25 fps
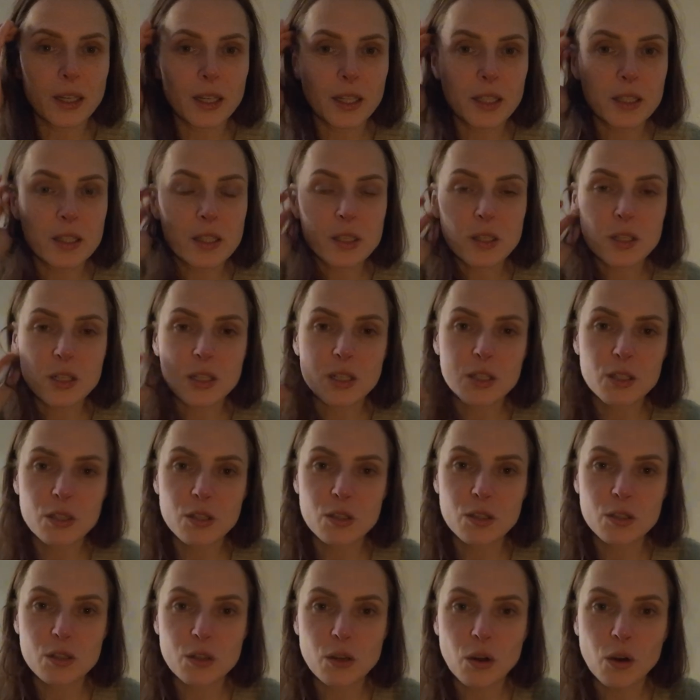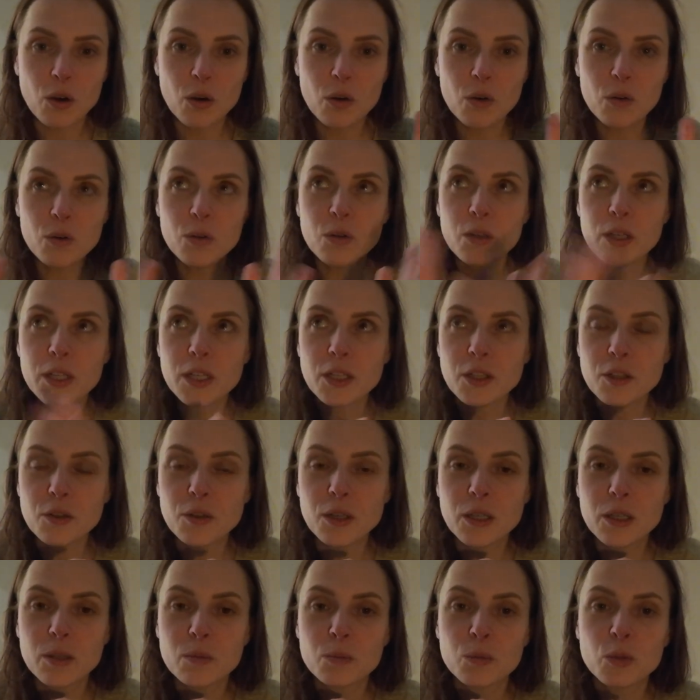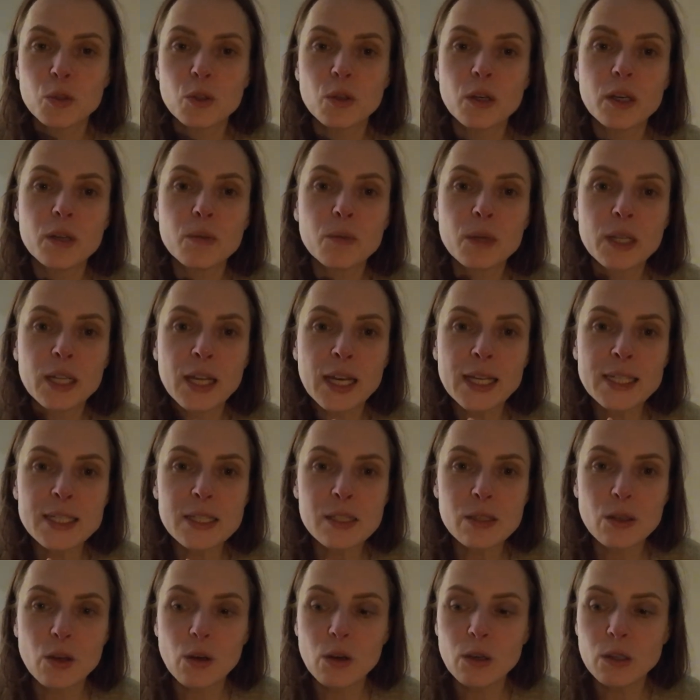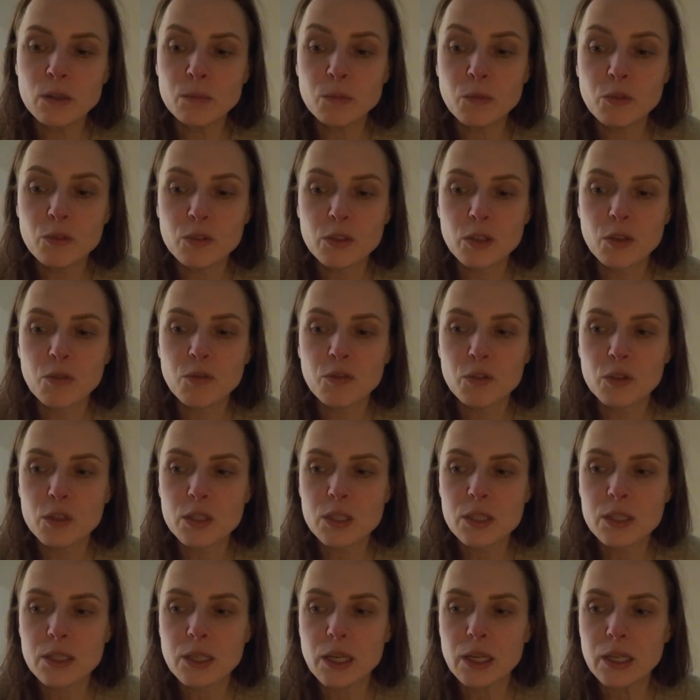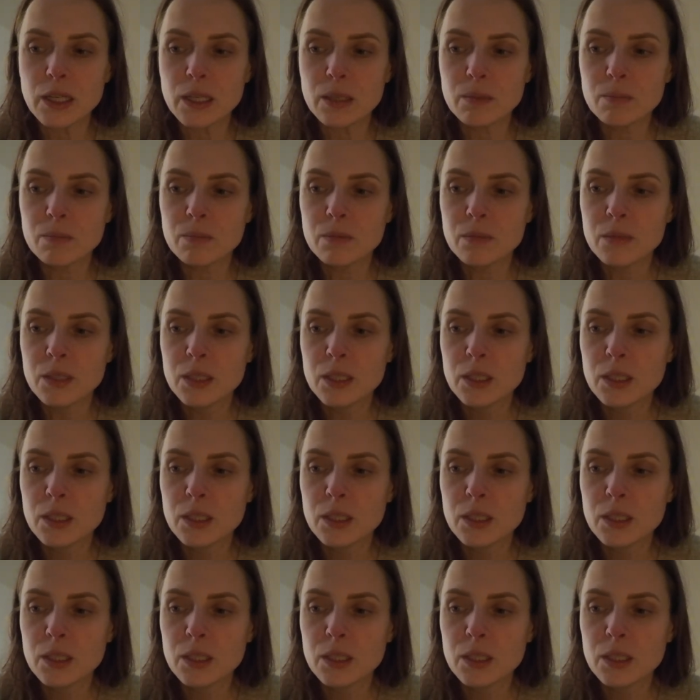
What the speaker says: It's just so incredible. And when I saw him for the first time,